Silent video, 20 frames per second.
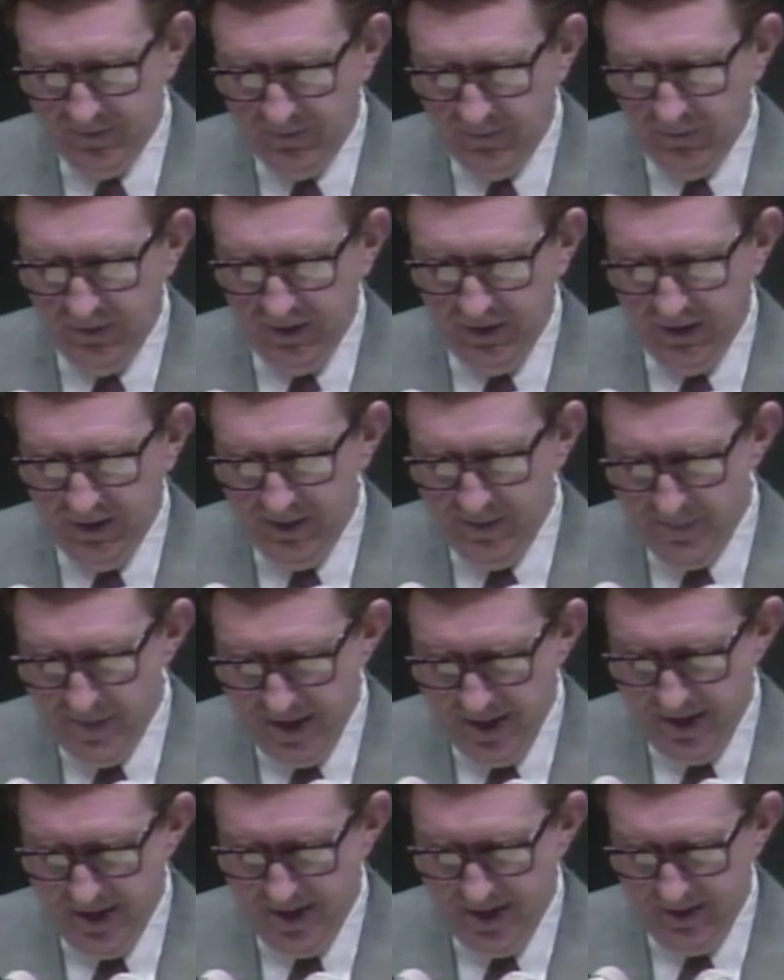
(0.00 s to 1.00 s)
why I'm
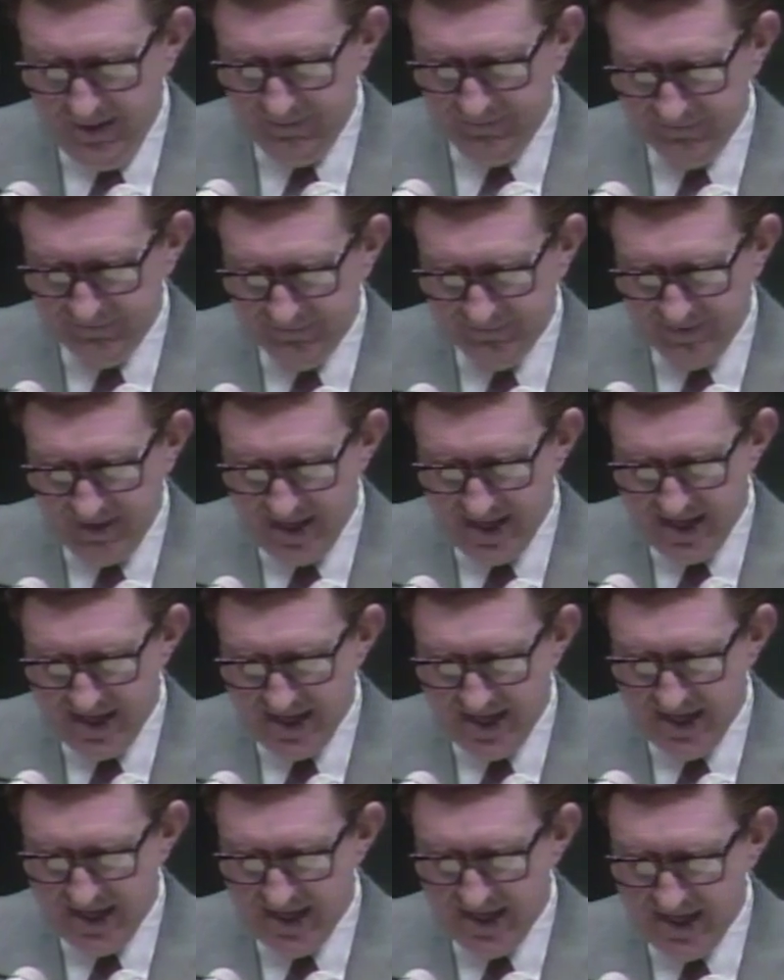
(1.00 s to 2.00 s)
here.
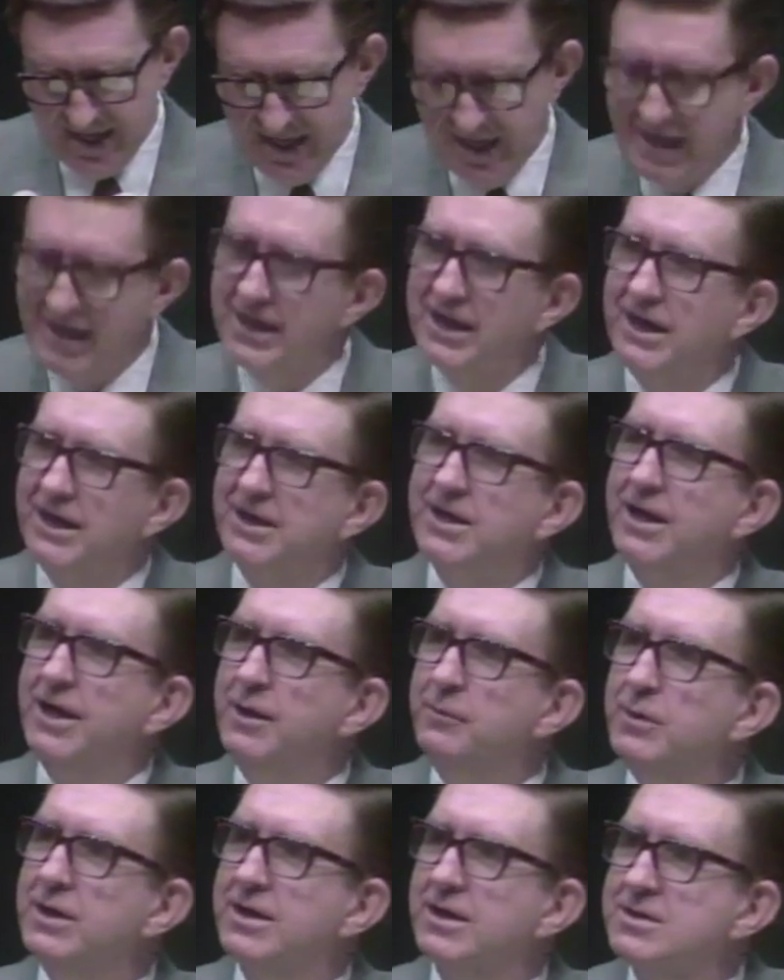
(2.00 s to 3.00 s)
I
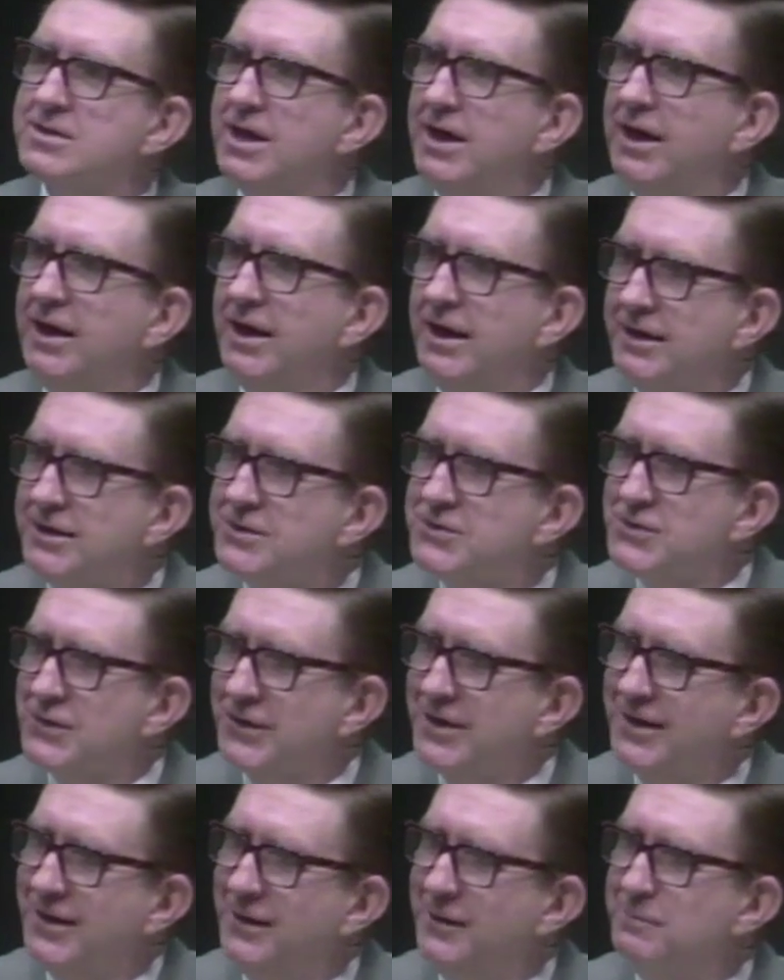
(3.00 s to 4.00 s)
came because I like to
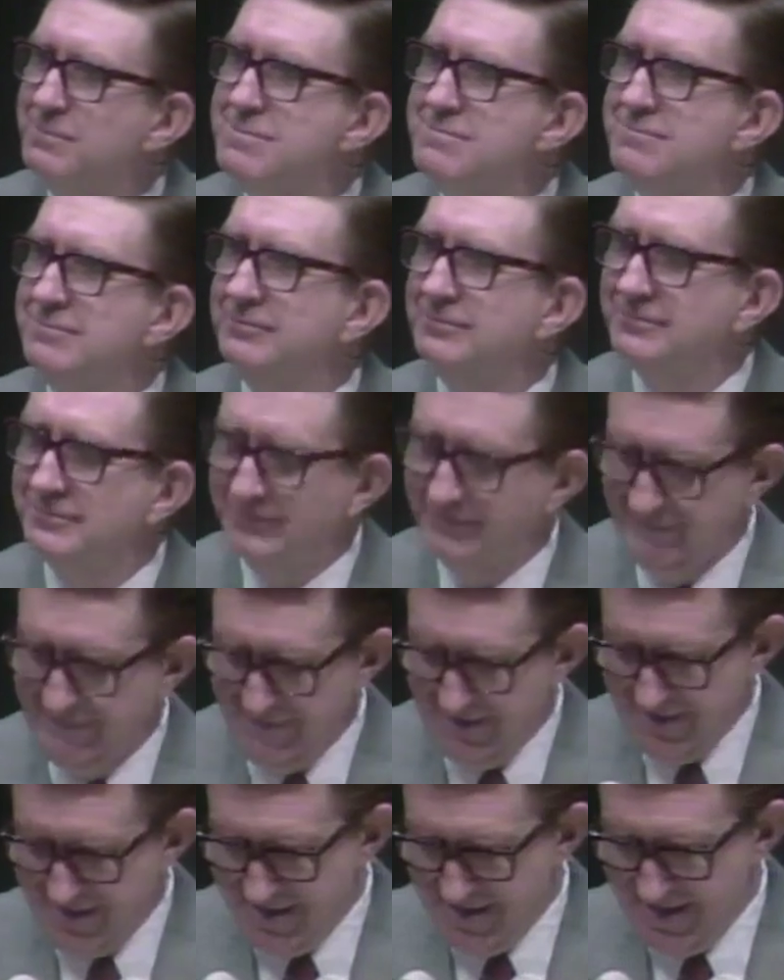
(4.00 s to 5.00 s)
come,
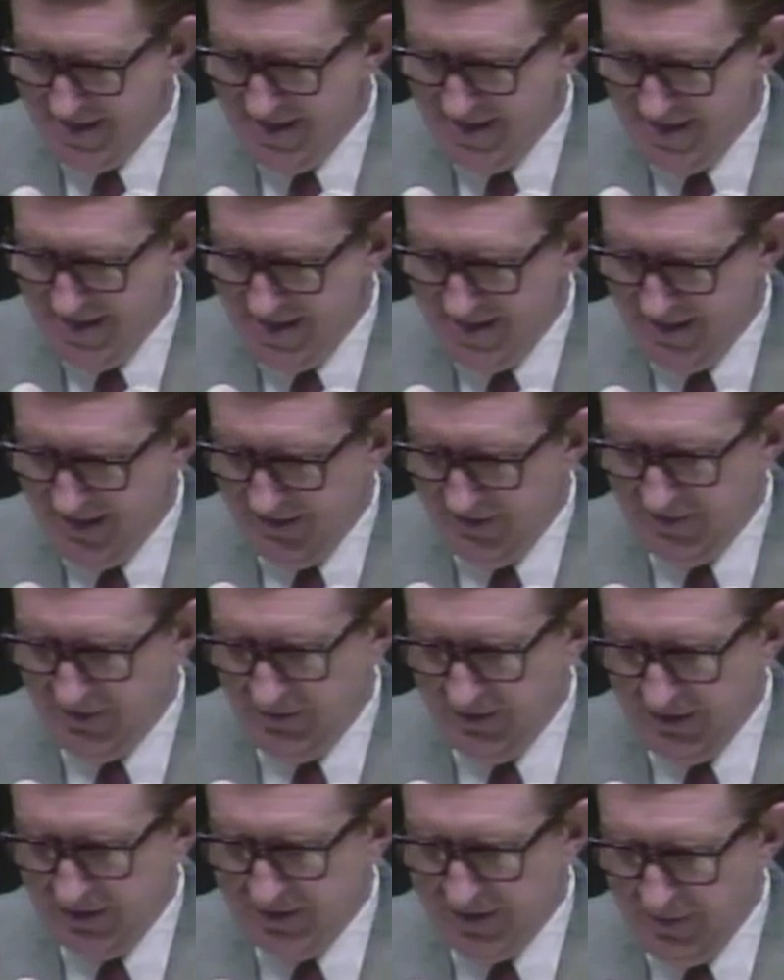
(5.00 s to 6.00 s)
and
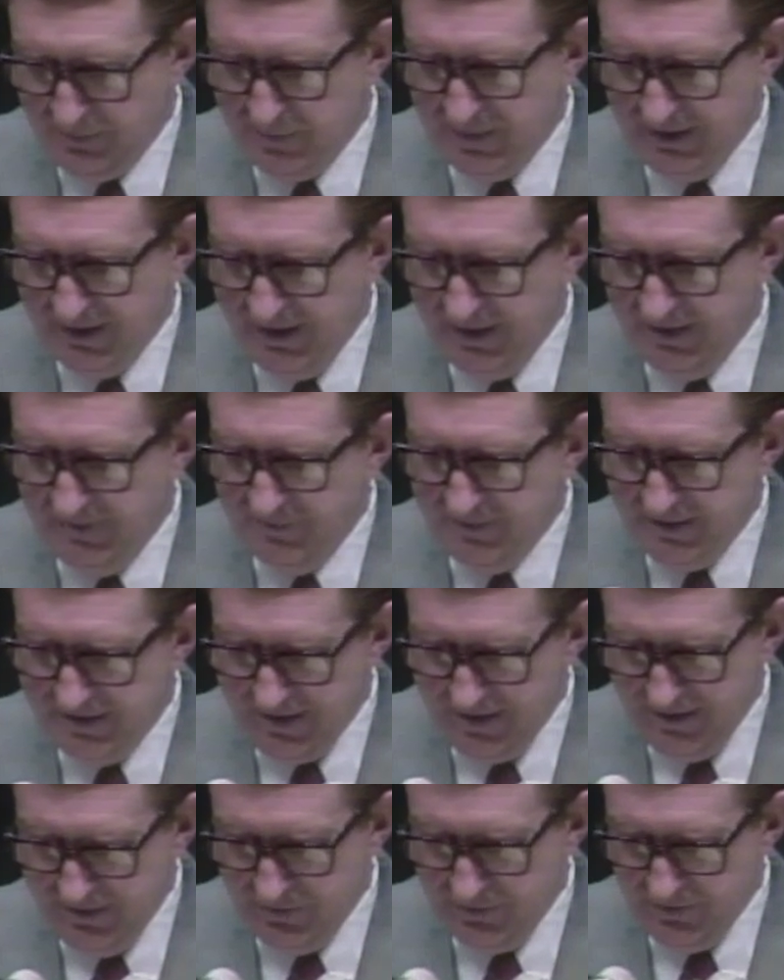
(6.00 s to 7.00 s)
so accepted the
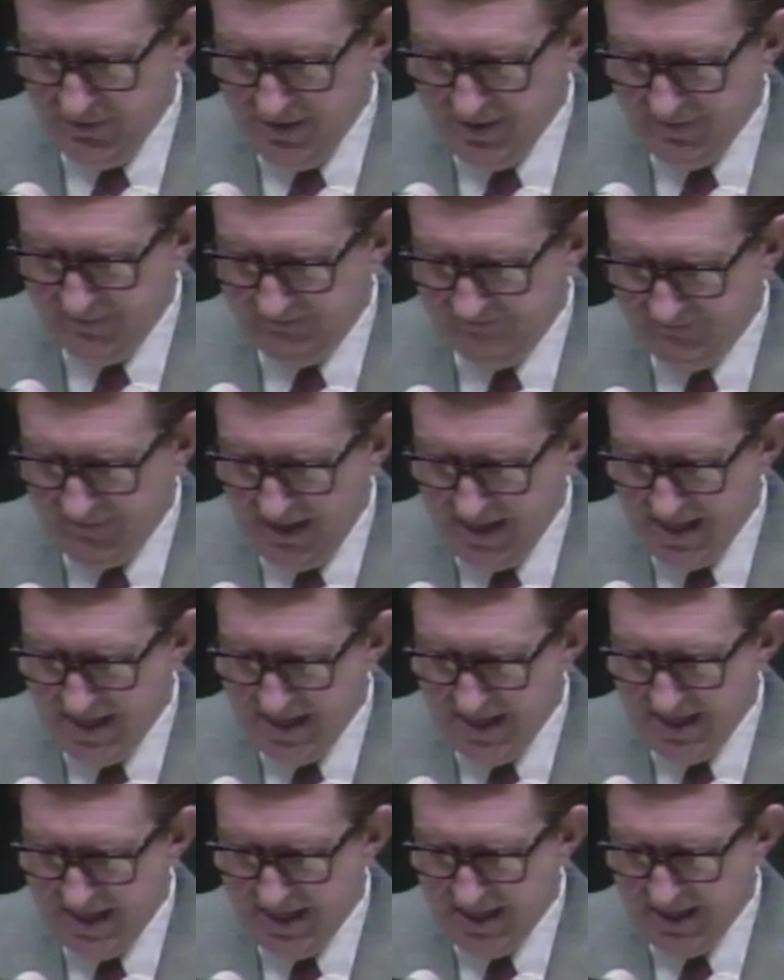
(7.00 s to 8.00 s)
invitation.
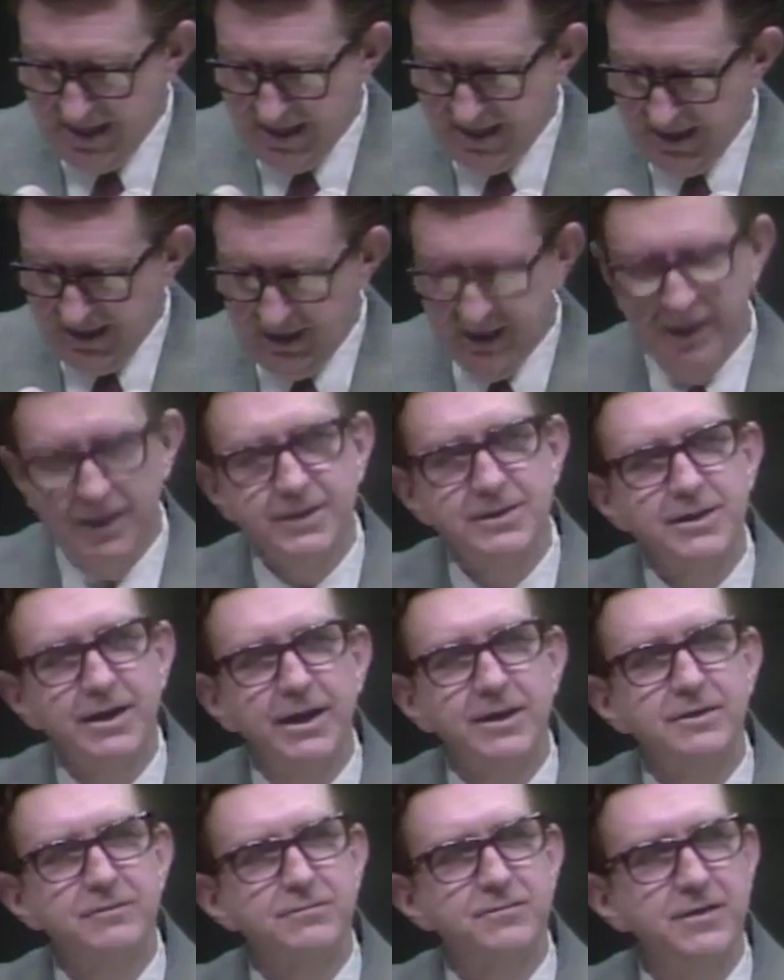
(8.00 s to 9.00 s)
I like to
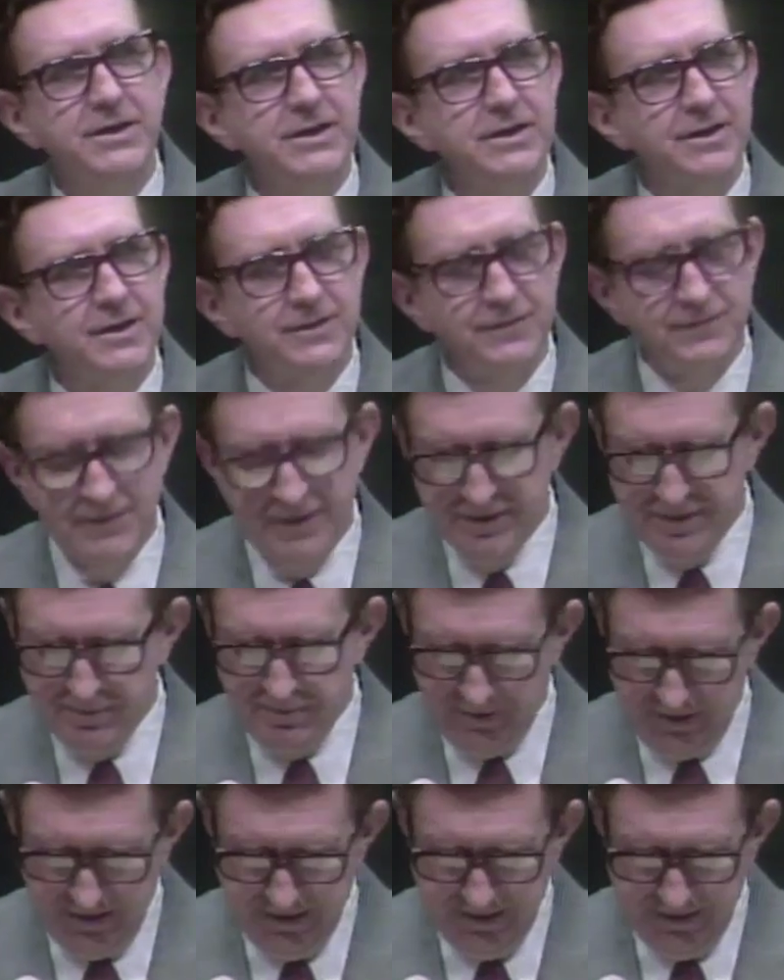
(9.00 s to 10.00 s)
get the feel of this
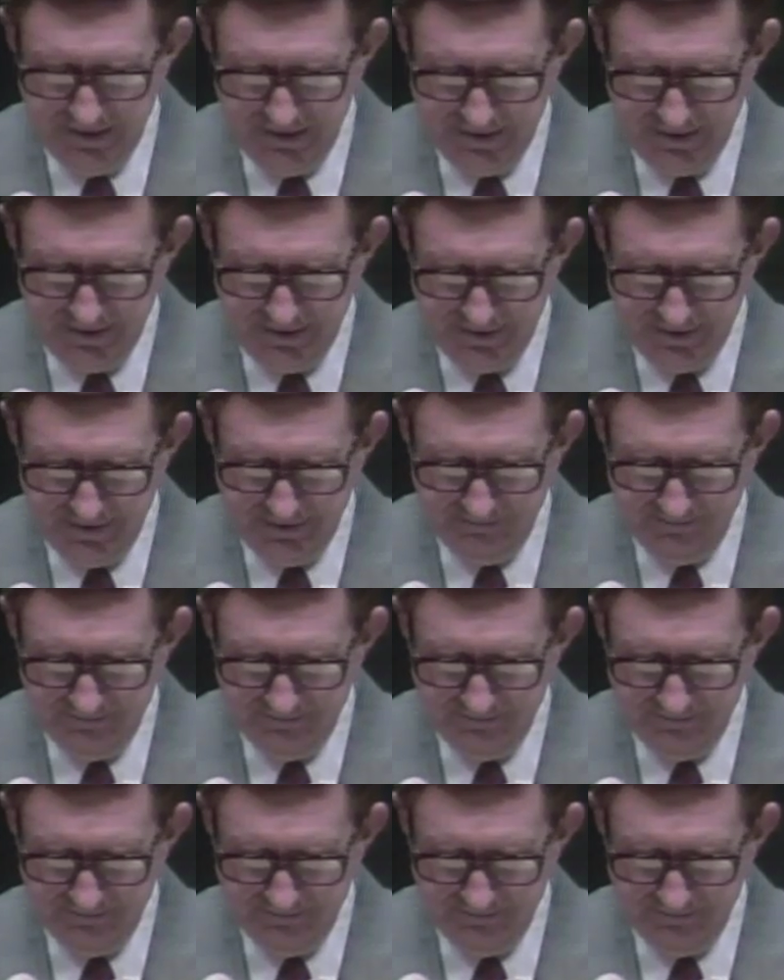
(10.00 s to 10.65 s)
place.